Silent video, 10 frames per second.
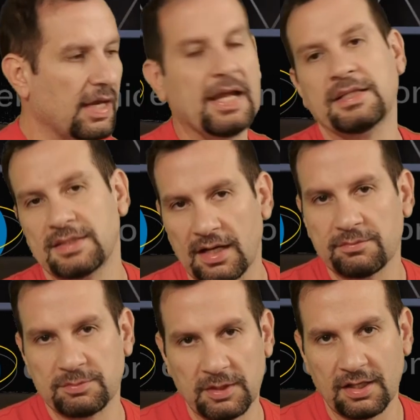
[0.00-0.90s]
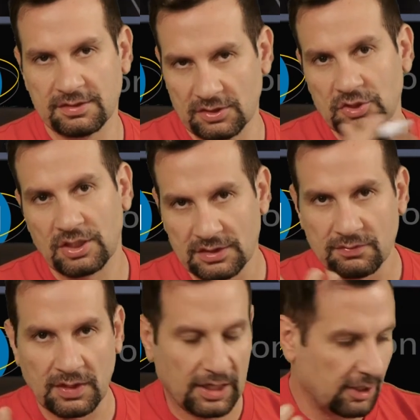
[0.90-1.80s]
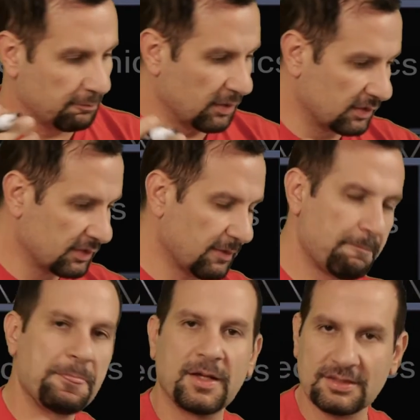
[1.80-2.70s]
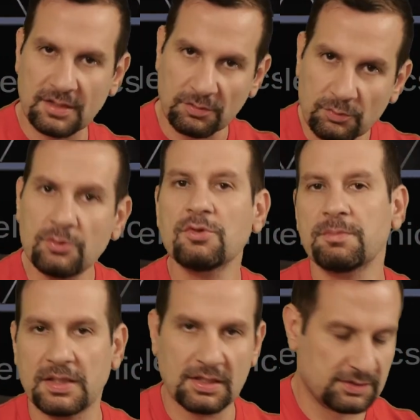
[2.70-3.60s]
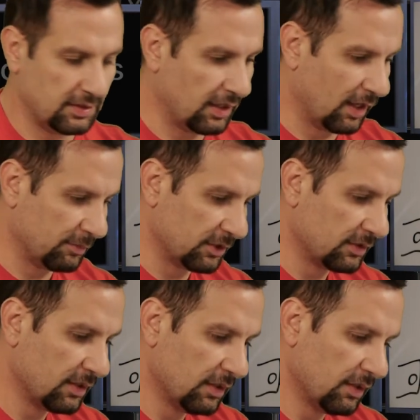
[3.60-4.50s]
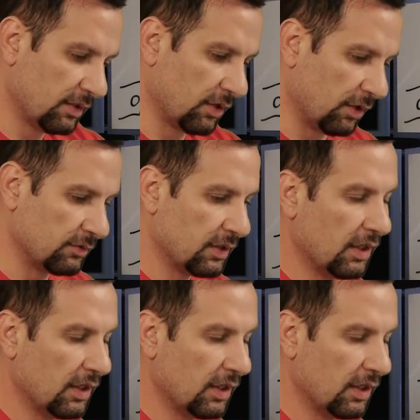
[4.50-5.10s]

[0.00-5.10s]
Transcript: 8 times because it's transferring 8 bits. That's not a rule, but that's the common ground.